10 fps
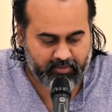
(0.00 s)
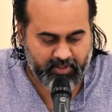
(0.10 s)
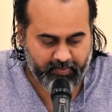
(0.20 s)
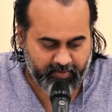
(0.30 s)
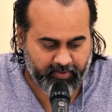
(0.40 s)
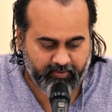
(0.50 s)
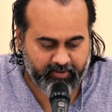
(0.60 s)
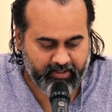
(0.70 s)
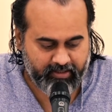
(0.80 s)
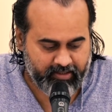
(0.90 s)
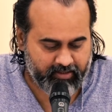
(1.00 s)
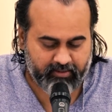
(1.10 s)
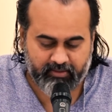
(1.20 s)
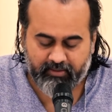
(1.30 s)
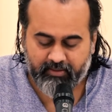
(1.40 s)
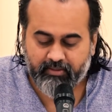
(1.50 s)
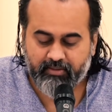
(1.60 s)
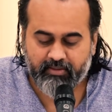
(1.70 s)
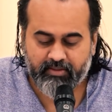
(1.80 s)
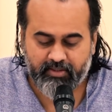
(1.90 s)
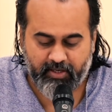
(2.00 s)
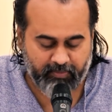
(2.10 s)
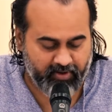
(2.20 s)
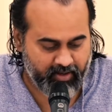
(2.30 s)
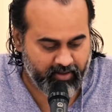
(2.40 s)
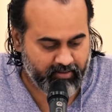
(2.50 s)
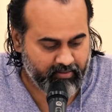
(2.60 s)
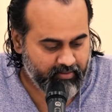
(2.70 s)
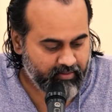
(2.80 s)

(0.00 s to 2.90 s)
Rimad Bhagavad Gita, chapter 8,